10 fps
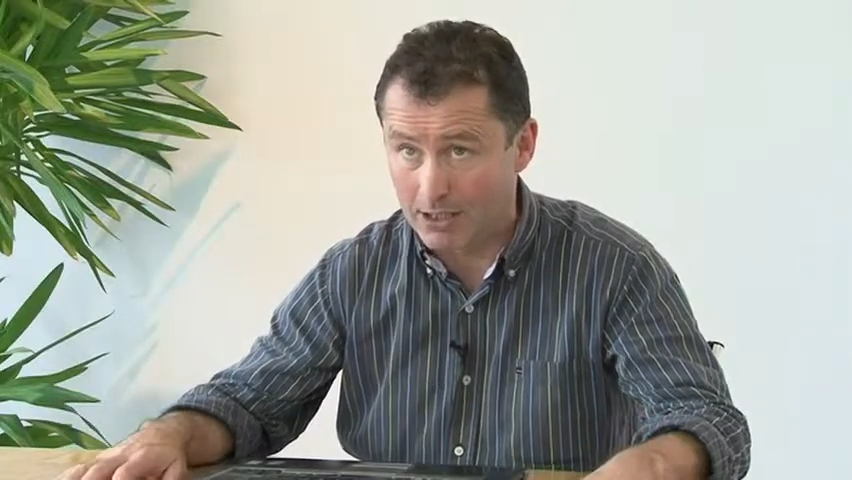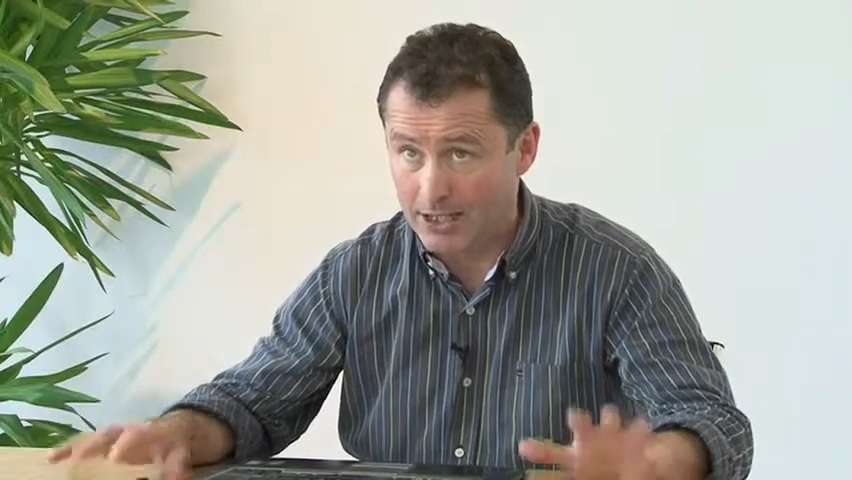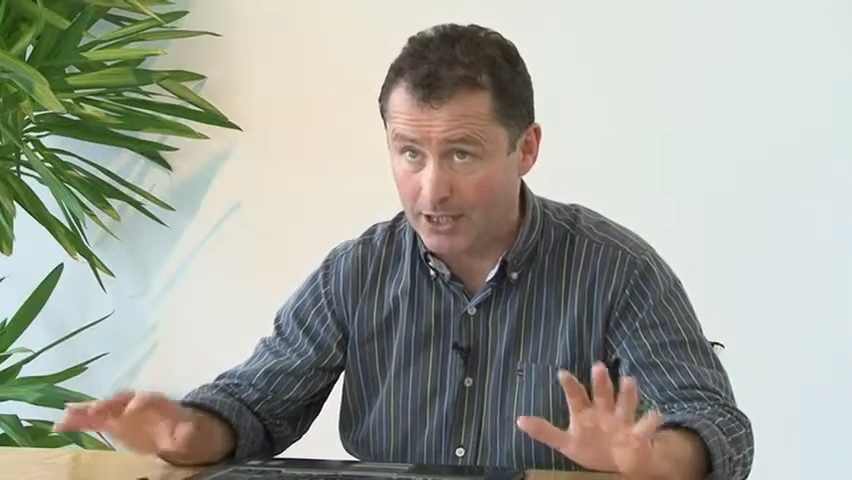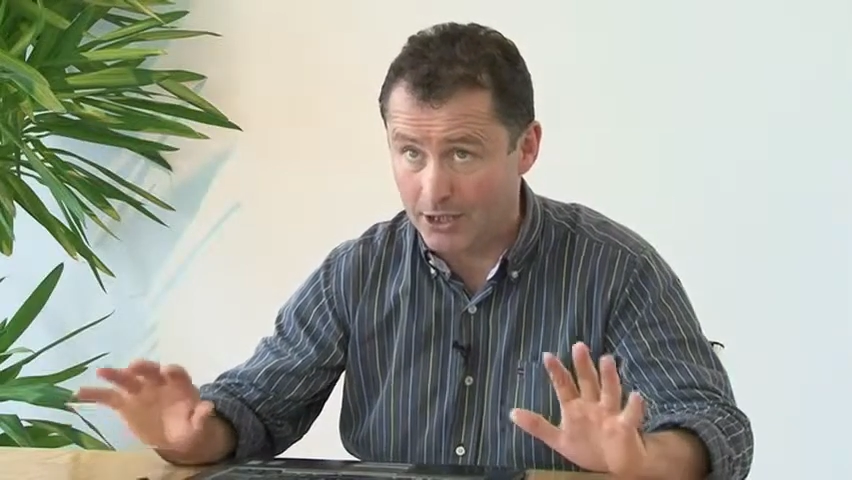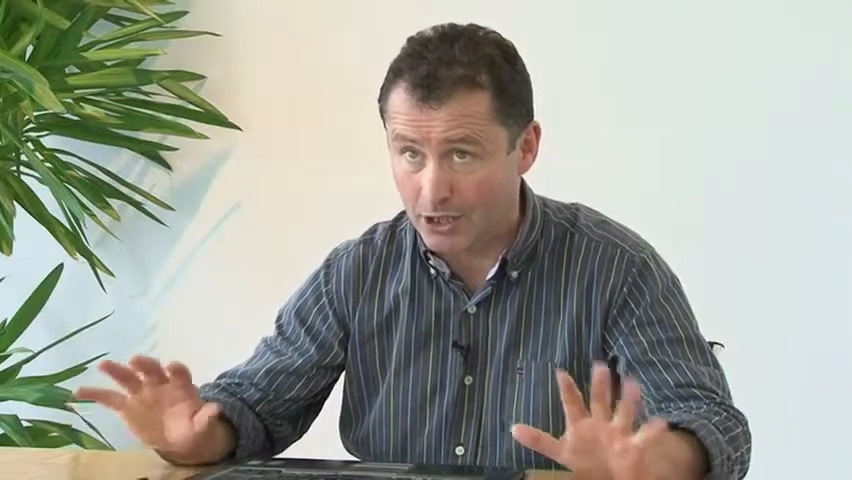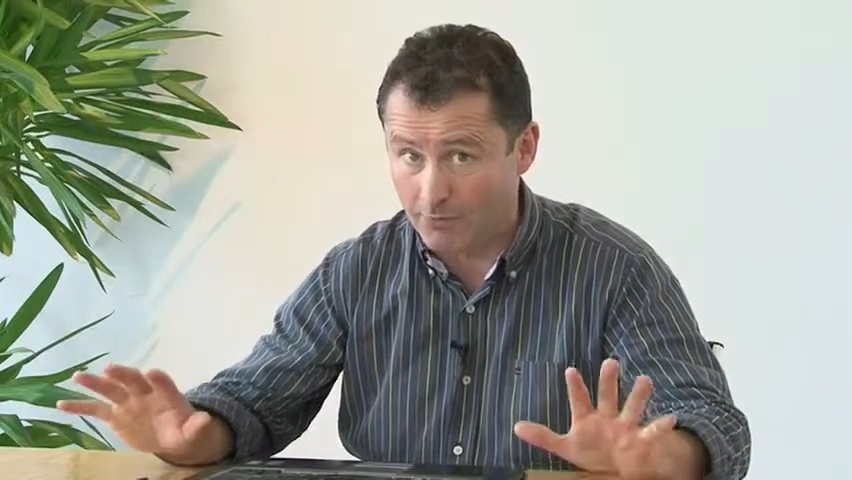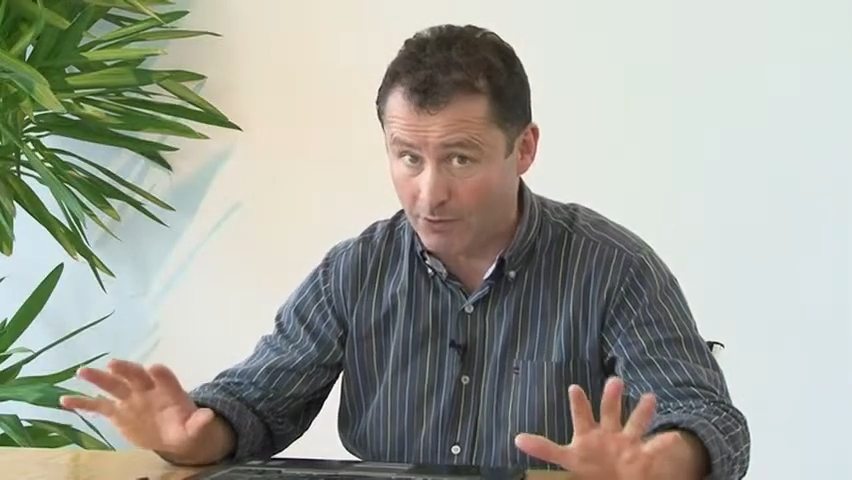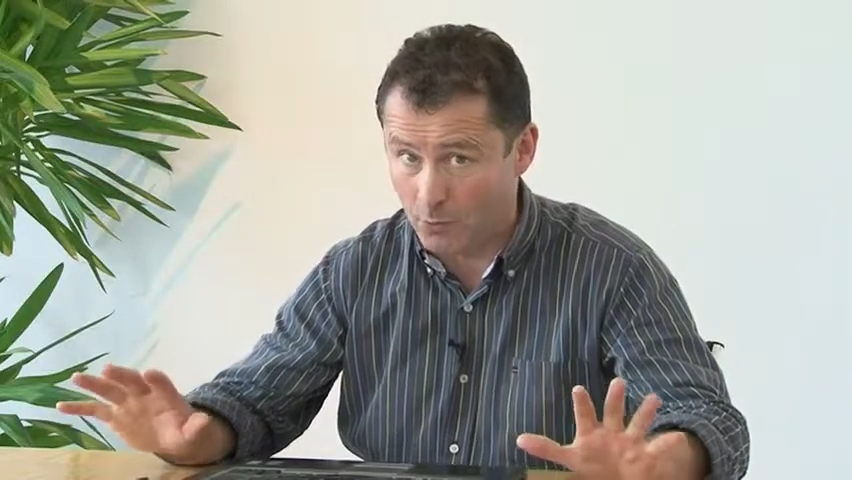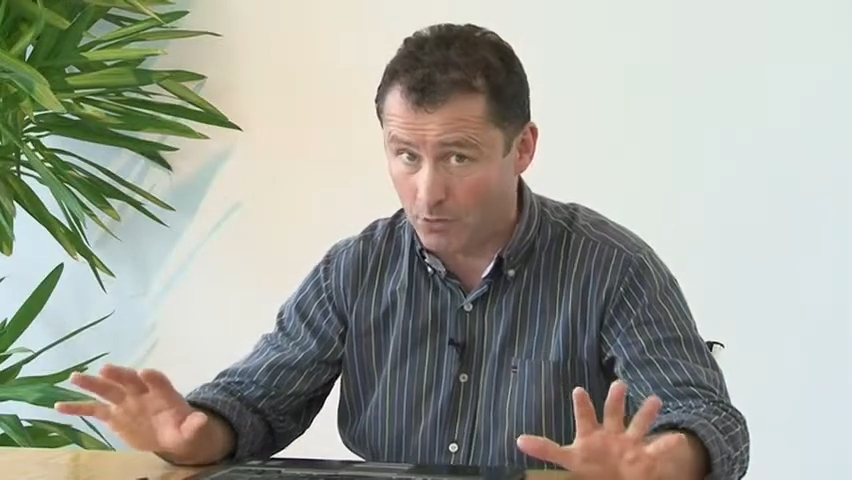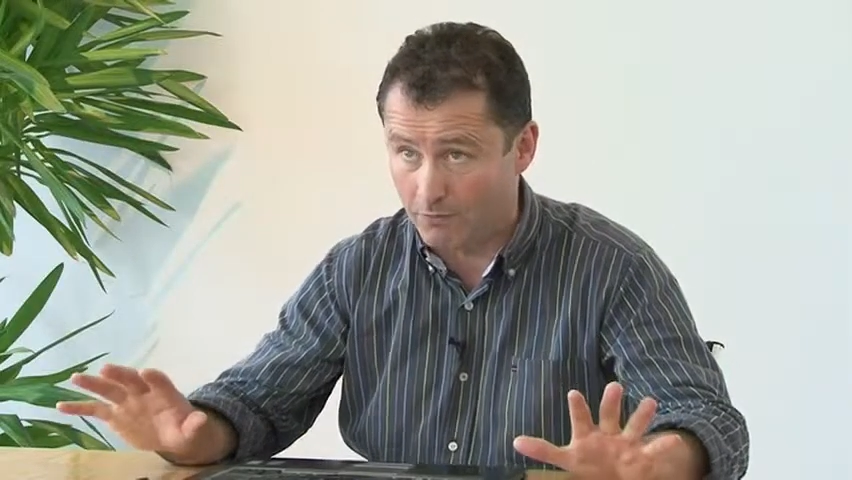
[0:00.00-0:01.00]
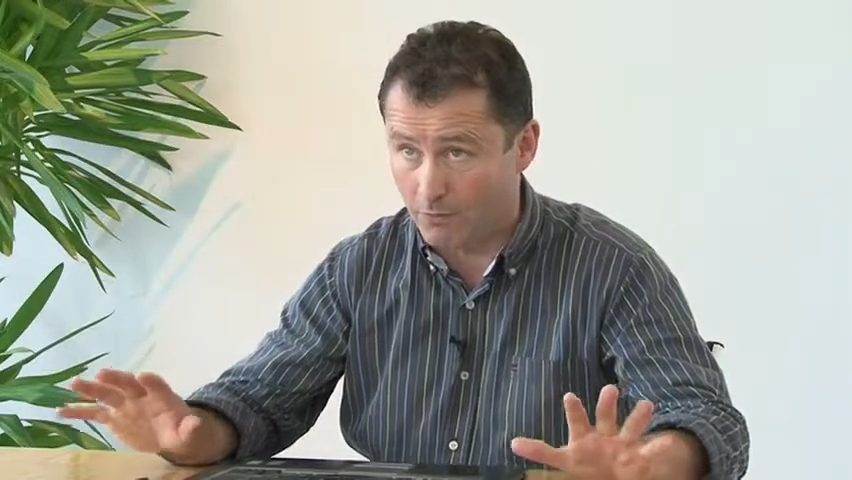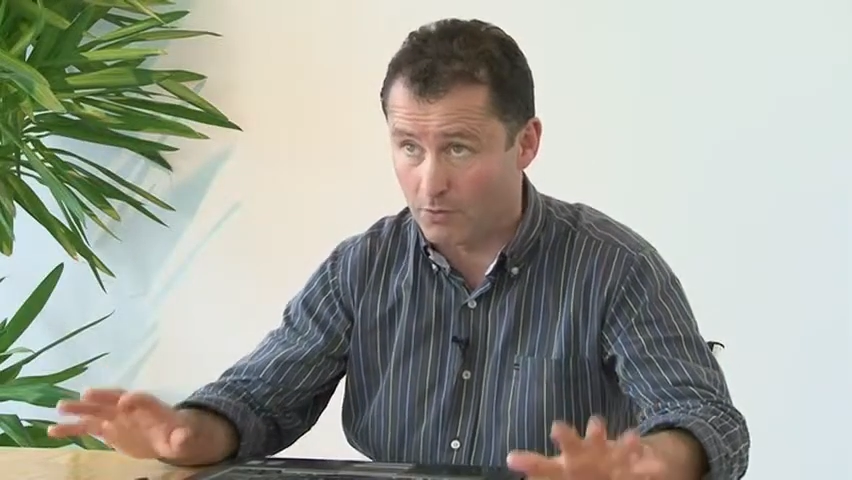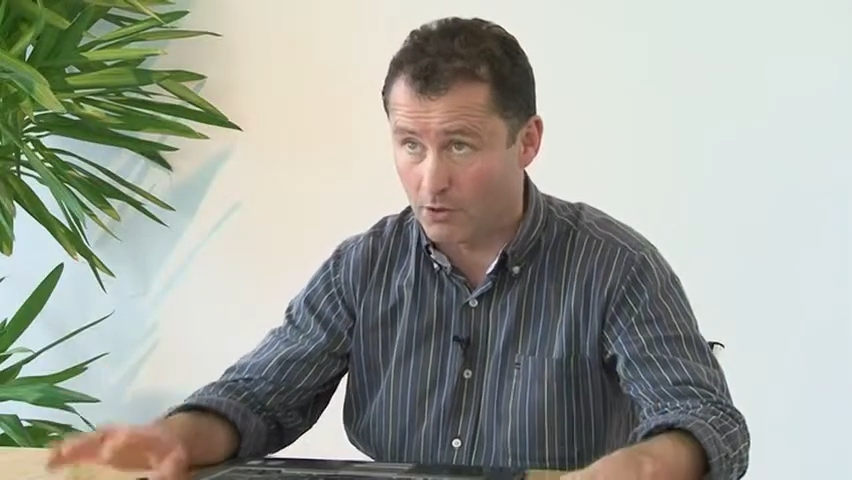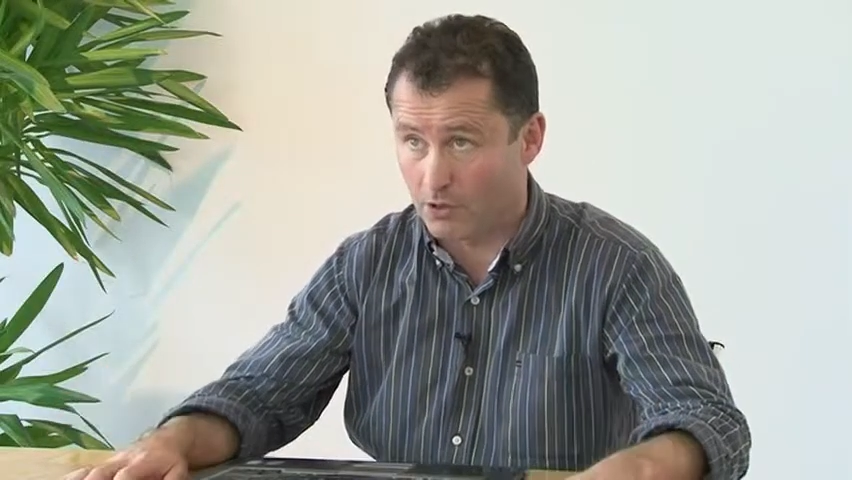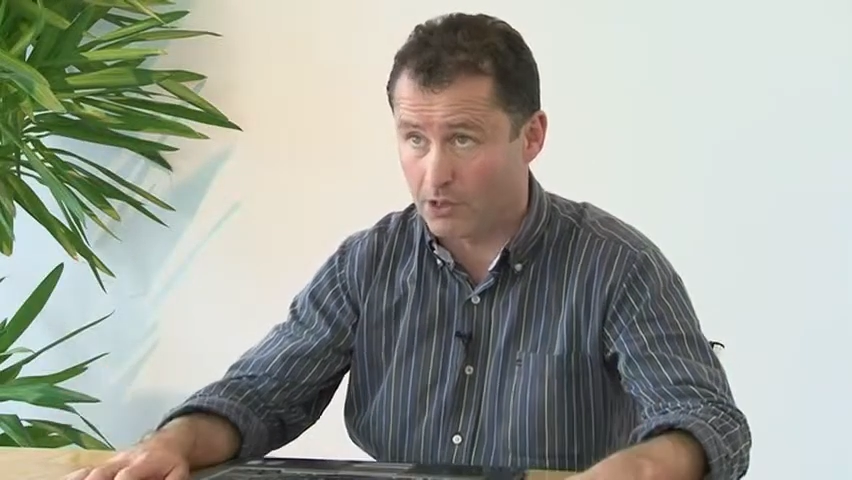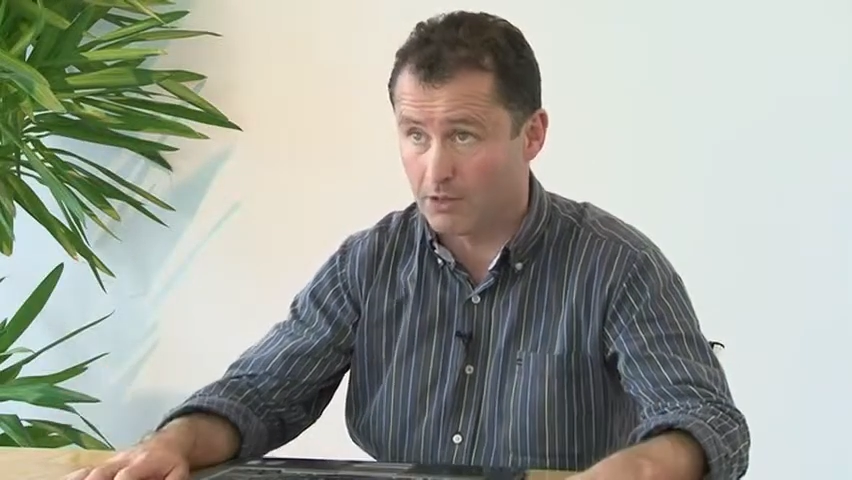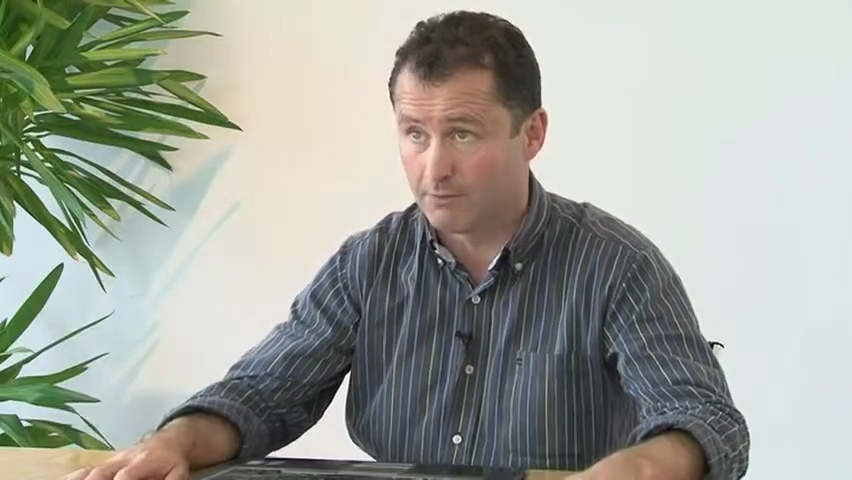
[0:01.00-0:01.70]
and it delivers wonderful results.